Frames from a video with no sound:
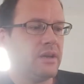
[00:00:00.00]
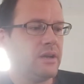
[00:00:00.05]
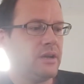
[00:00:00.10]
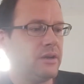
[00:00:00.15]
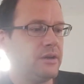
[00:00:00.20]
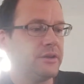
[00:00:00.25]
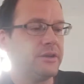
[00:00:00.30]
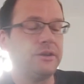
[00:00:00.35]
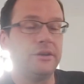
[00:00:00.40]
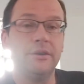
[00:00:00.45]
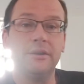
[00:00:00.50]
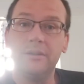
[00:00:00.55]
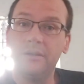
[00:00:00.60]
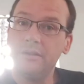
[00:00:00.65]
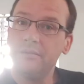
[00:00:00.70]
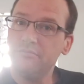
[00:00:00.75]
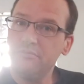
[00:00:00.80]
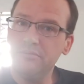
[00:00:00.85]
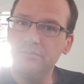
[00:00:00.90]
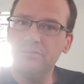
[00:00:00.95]

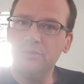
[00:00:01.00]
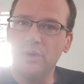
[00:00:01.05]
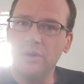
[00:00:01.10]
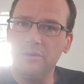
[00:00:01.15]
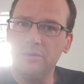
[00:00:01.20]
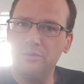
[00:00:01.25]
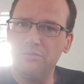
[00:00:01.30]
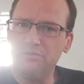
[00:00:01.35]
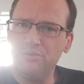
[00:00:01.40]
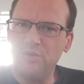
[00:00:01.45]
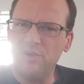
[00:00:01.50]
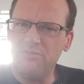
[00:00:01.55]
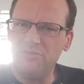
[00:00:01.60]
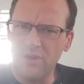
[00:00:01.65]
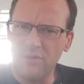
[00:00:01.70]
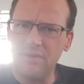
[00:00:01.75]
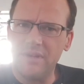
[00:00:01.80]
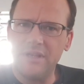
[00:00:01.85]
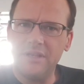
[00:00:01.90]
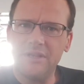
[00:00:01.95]
What I would
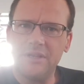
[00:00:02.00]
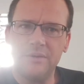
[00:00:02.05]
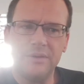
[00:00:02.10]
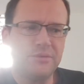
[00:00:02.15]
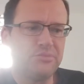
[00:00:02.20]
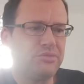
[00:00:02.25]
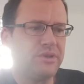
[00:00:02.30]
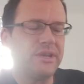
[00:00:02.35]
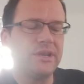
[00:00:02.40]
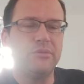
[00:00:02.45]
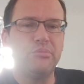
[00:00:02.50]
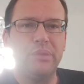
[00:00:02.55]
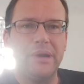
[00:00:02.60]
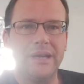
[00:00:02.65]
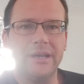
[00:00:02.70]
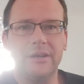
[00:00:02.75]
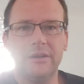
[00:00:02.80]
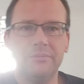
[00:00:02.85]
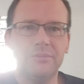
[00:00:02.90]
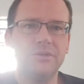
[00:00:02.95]
probably do is bring it
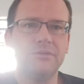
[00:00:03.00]
back up